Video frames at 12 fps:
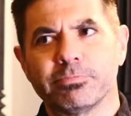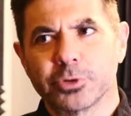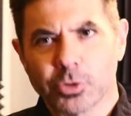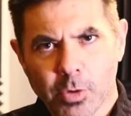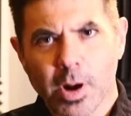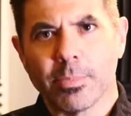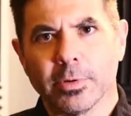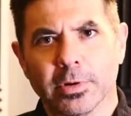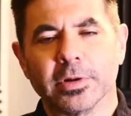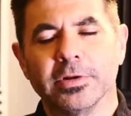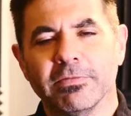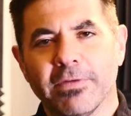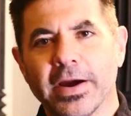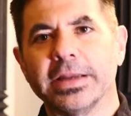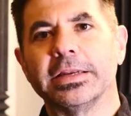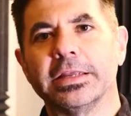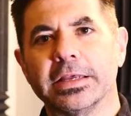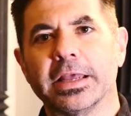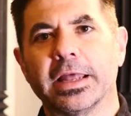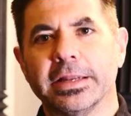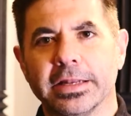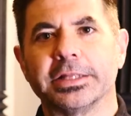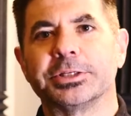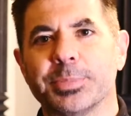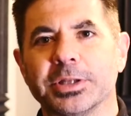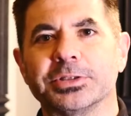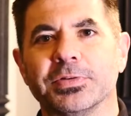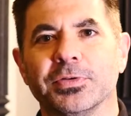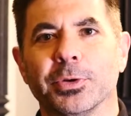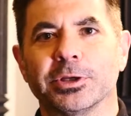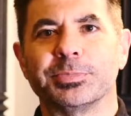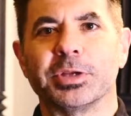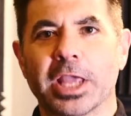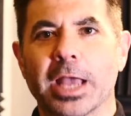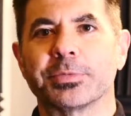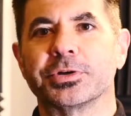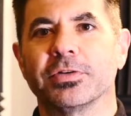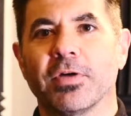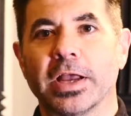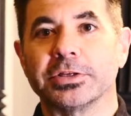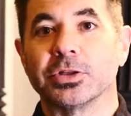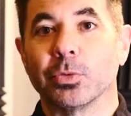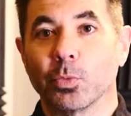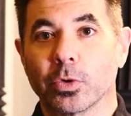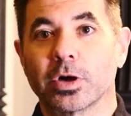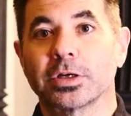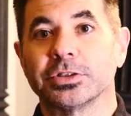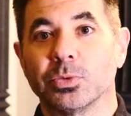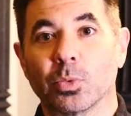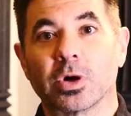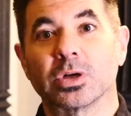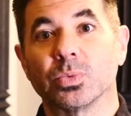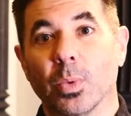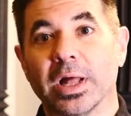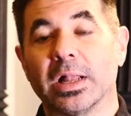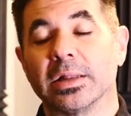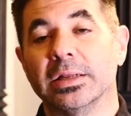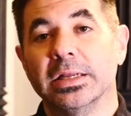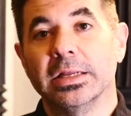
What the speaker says: trouble finding an inexpensive USB capture device that works and works well.